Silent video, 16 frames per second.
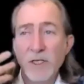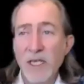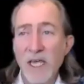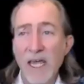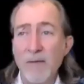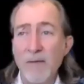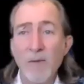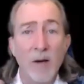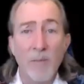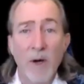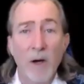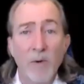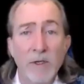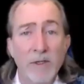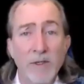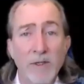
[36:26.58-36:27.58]
again, just came up.
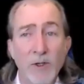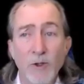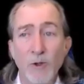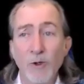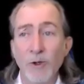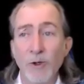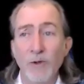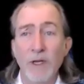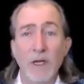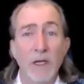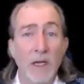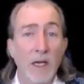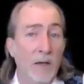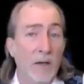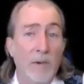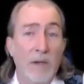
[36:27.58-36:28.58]
I wasn't sure.
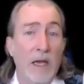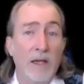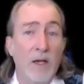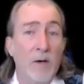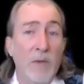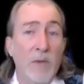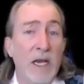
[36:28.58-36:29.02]
Yeah. And there